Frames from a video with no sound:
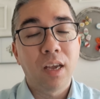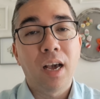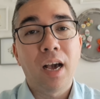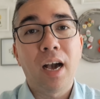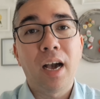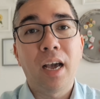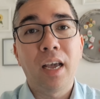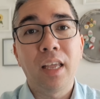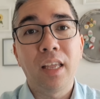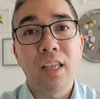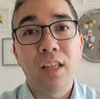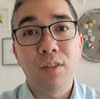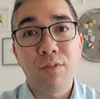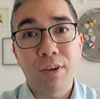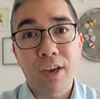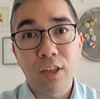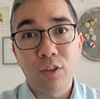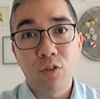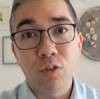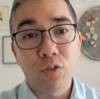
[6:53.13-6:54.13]
I
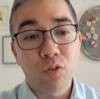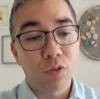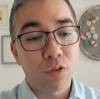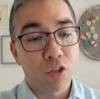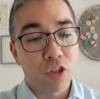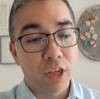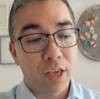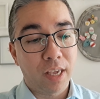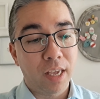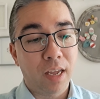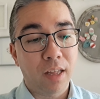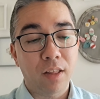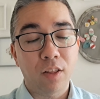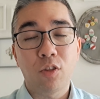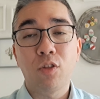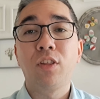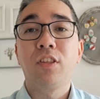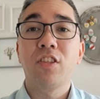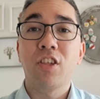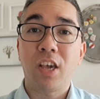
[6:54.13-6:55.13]
invite you to
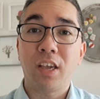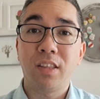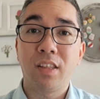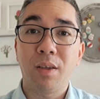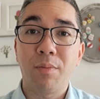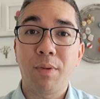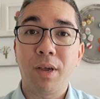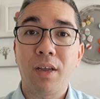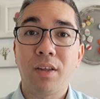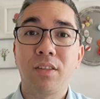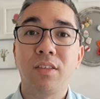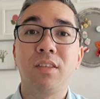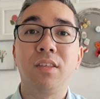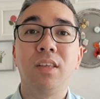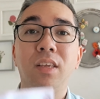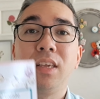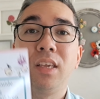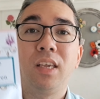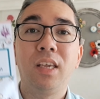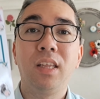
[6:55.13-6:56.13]
check them out
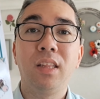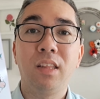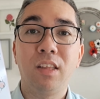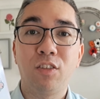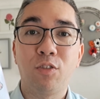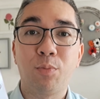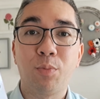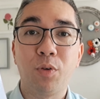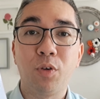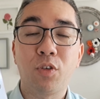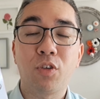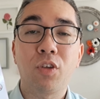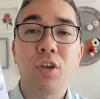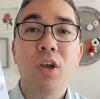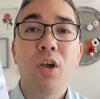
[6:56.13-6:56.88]
in this book,